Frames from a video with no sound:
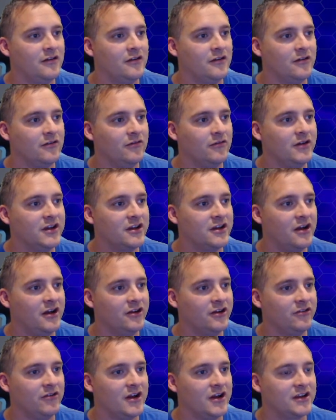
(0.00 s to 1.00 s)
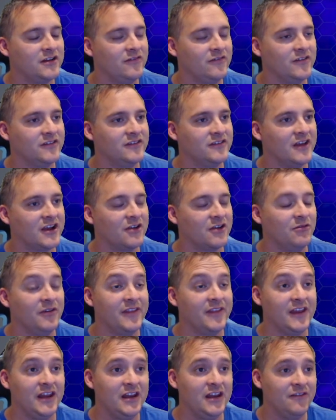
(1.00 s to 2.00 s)
Recon Directive, a second one.
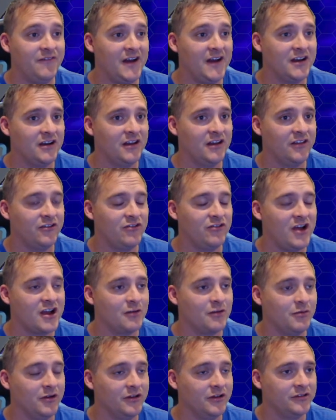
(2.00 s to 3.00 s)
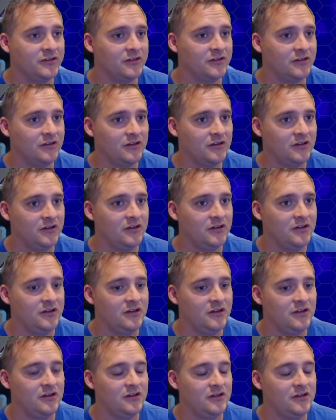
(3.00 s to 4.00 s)
They need to find another Dragapult.
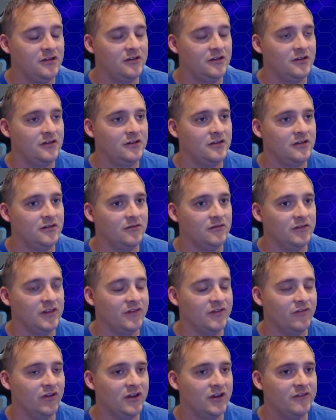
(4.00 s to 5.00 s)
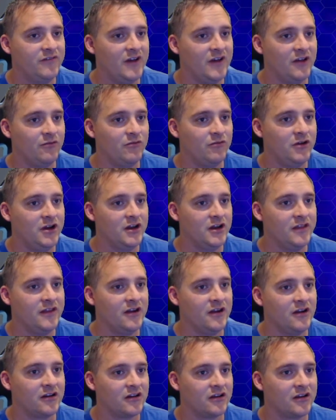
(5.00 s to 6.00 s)
They've only found one and
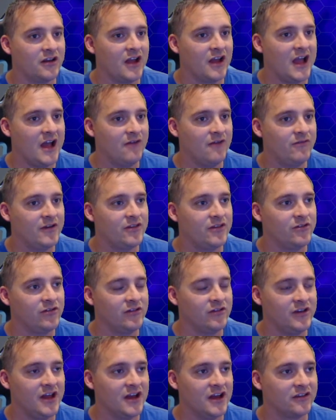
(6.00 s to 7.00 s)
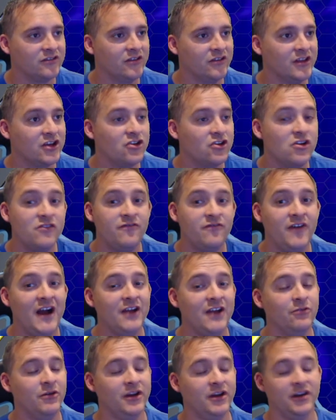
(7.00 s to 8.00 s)
they're halfway through their deck, so they could
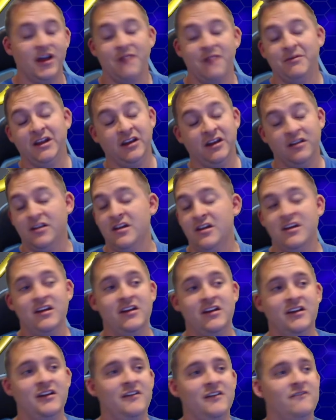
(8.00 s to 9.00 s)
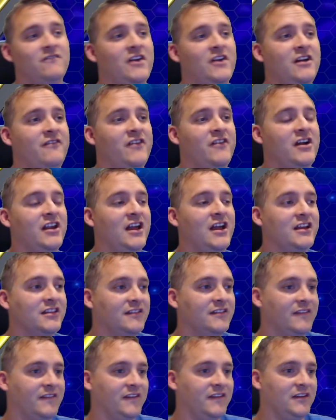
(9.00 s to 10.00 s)
find one. I mean, very, very likely
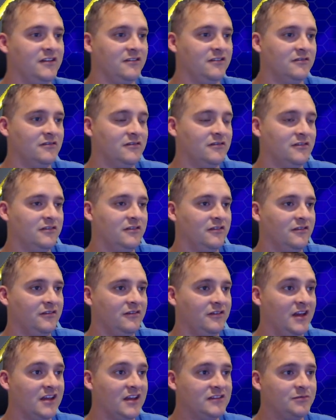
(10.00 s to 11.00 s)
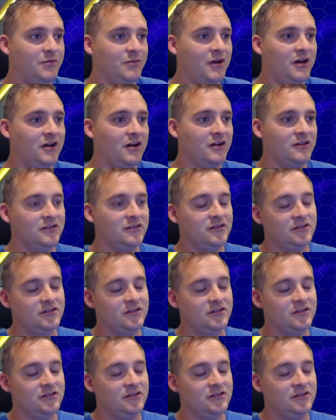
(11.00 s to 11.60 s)
that they do. Nest Ball.